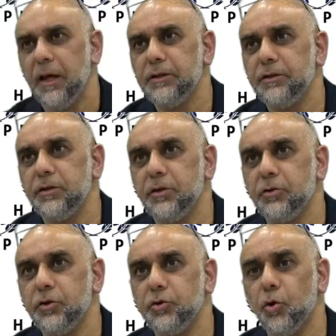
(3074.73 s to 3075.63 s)
And
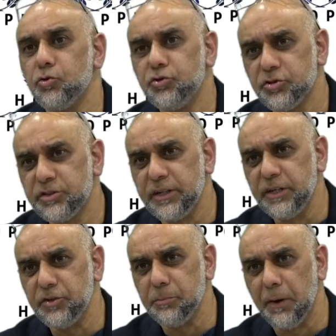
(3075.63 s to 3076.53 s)
you don't just
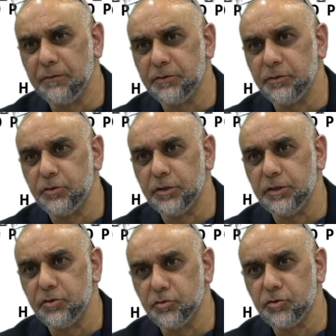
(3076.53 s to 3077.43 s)
teach maths, you
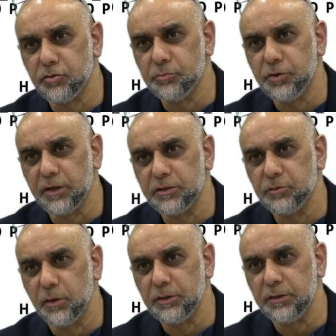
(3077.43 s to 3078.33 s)
teach other subjects
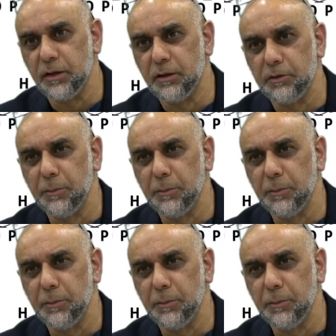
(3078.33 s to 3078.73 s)
as well, is that?